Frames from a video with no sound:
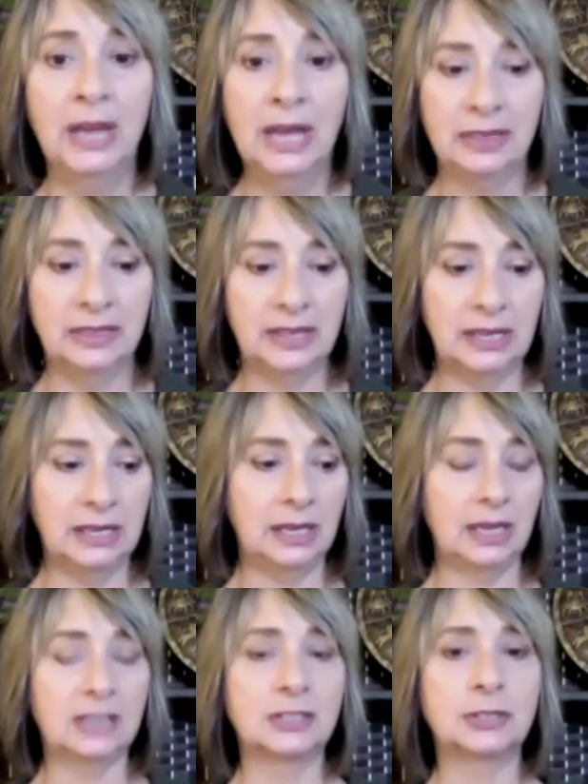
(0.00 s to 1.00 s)
the
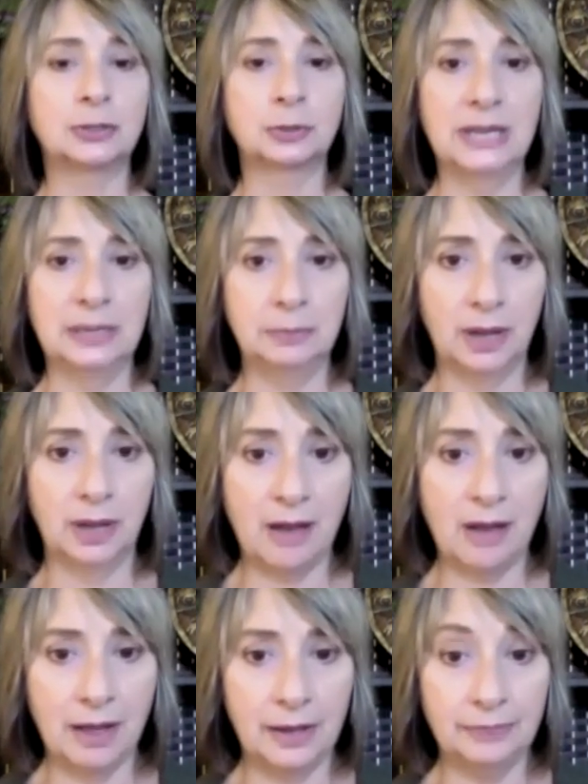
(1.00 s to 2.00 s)
extreme,
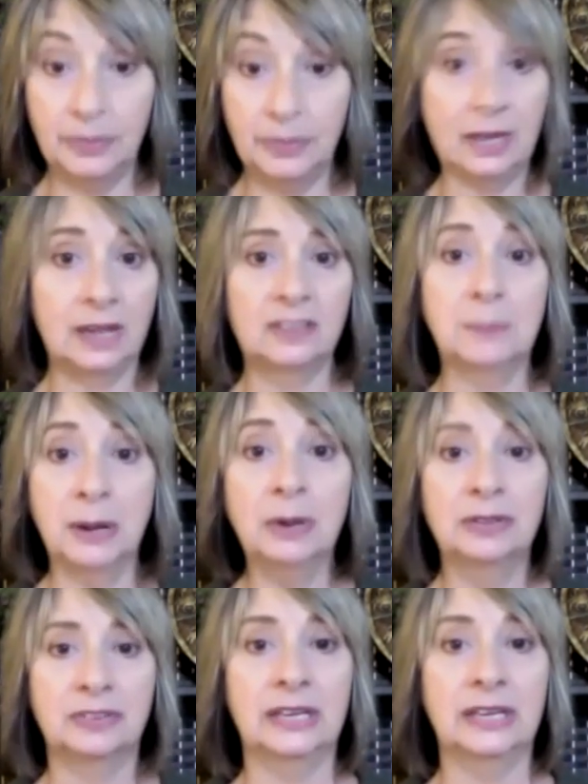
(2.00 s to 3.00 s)

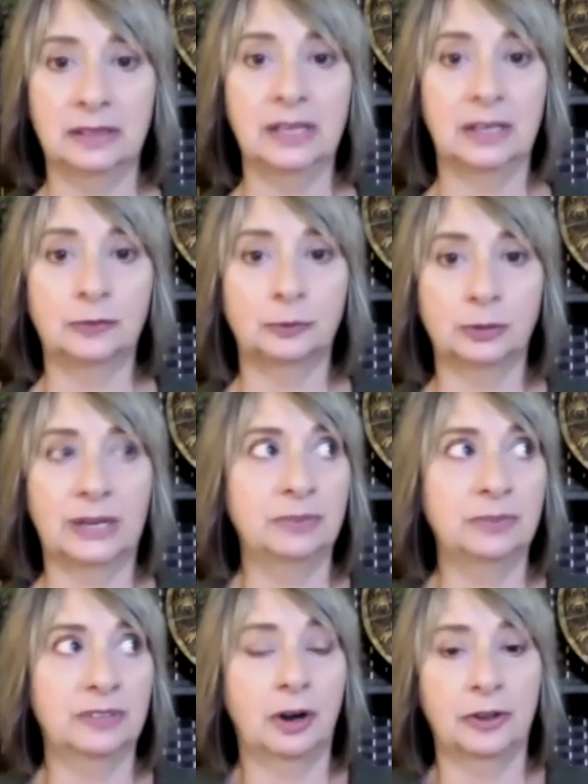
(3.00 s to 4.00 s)
experiencing the
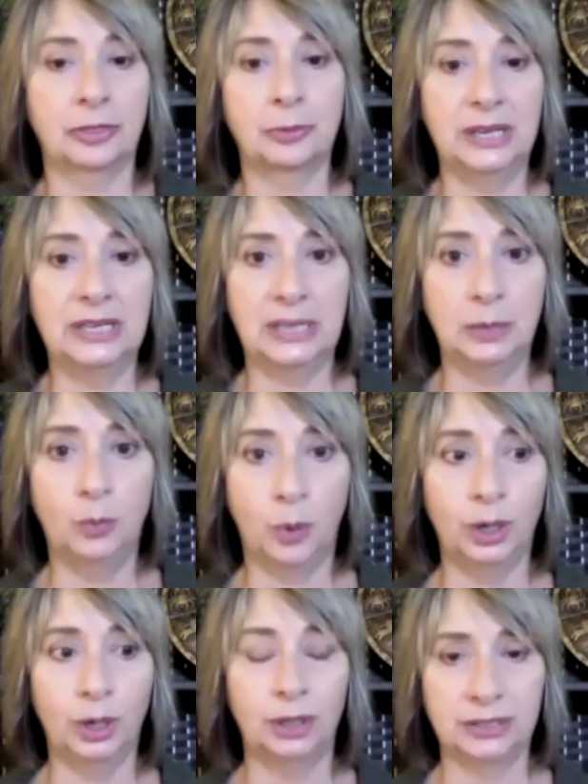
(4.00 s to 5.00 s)
extremes in our 3D
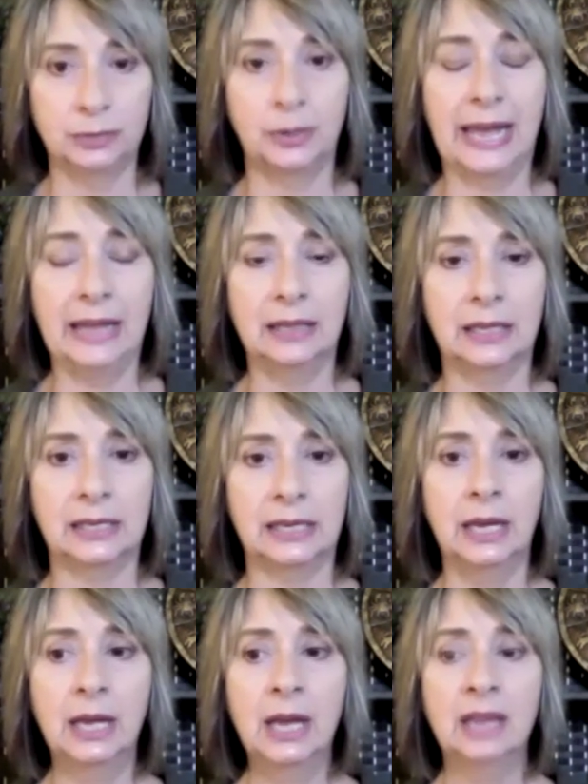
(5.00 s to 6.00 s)
world and
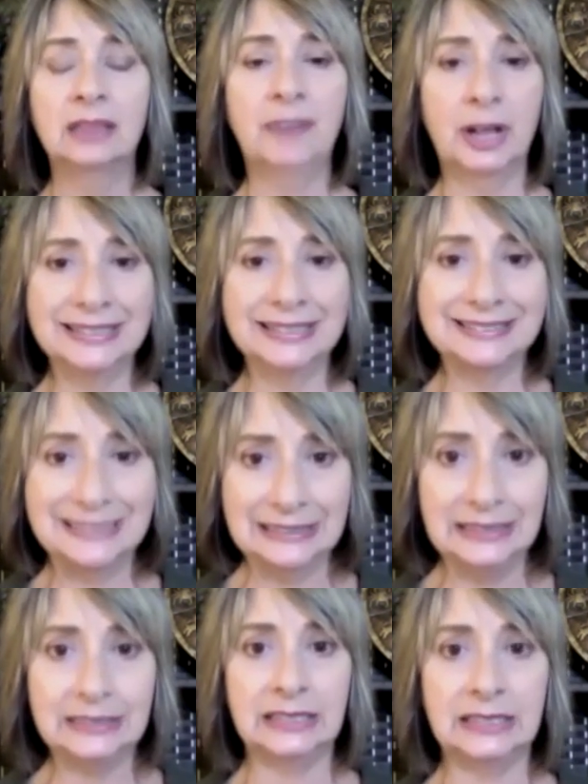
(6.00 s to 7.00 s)
reality, the
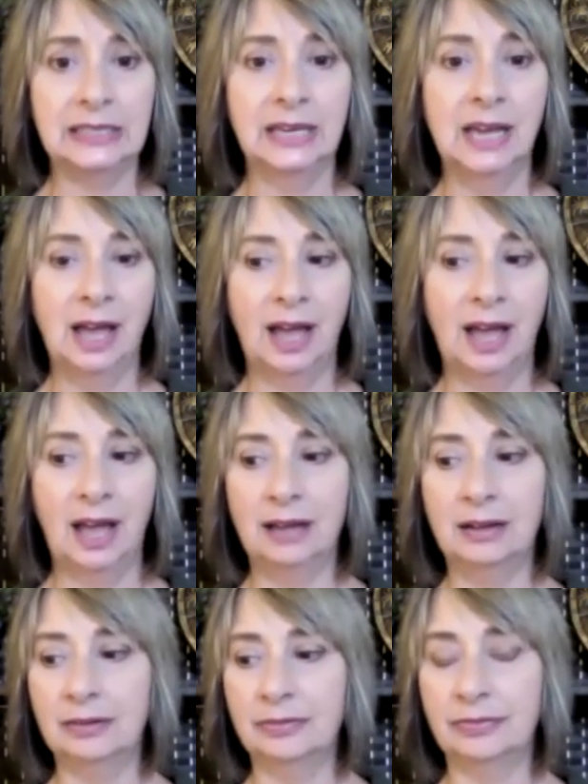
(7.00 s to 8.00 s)
volatility
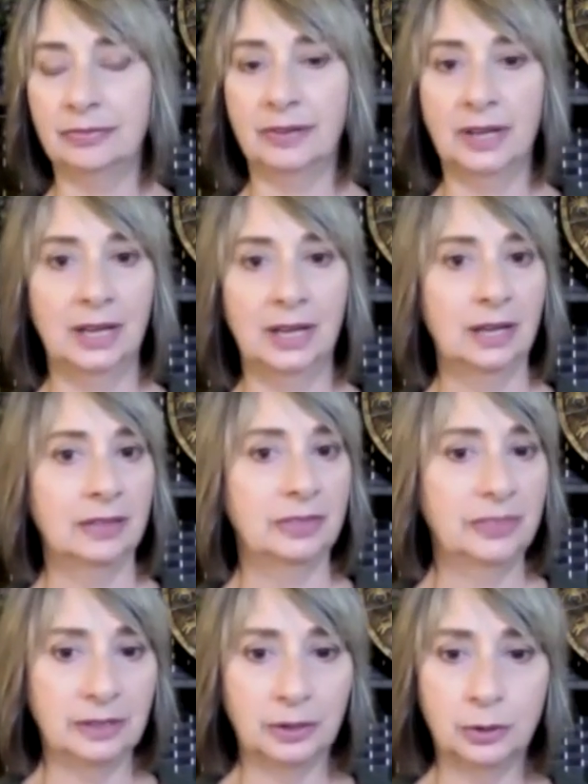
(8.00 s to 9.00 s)
of
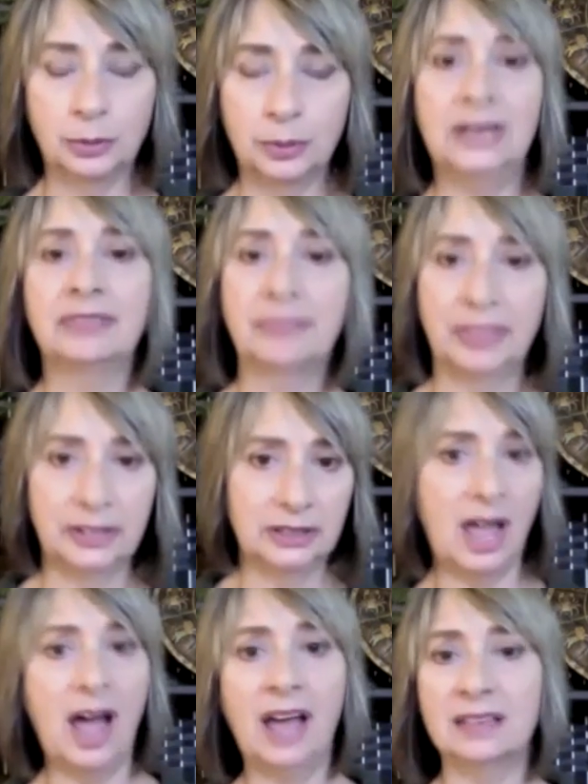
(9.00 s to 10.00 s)
the grief, the
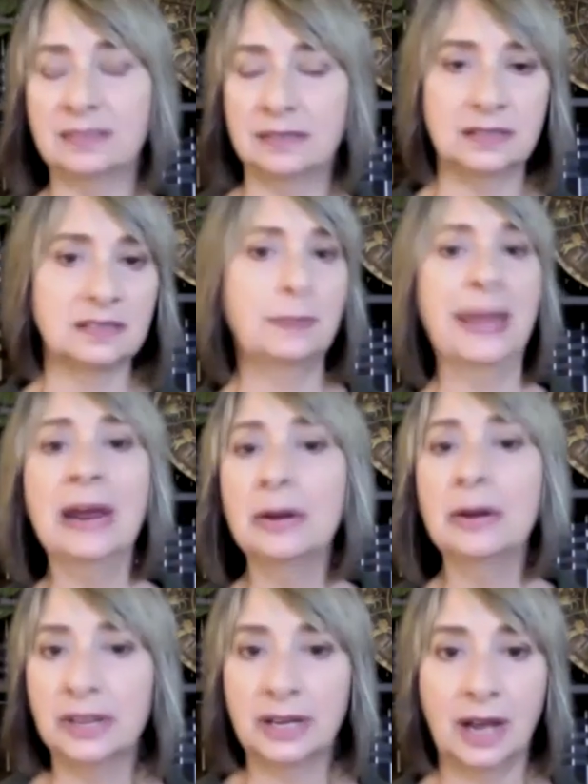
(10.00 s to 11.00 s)
loss, the despair
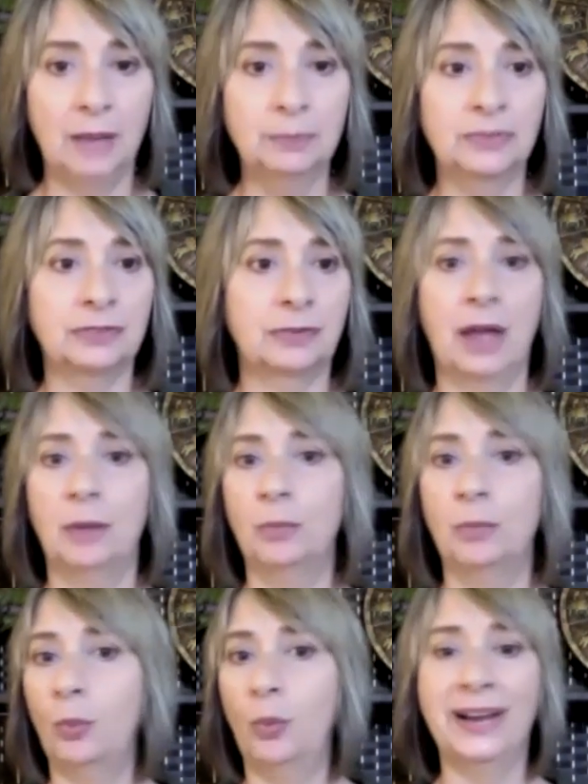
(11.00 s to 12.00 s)
that comes
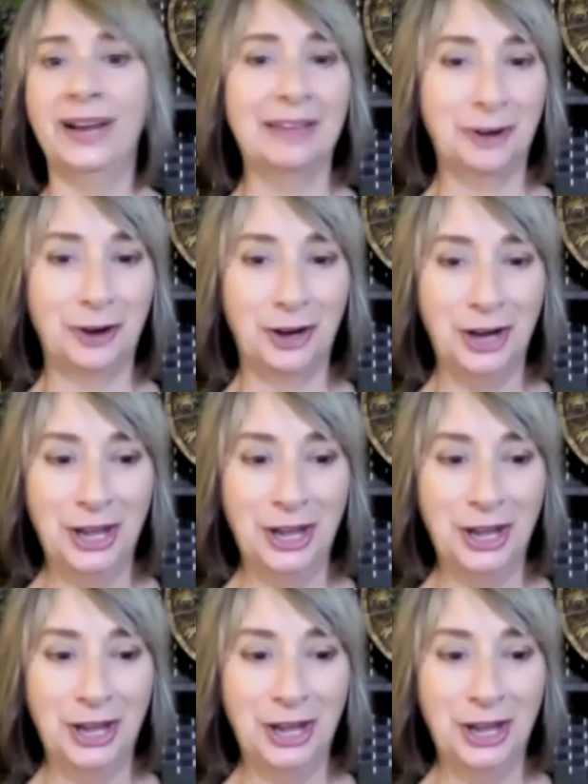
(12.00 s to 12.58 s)
from whatever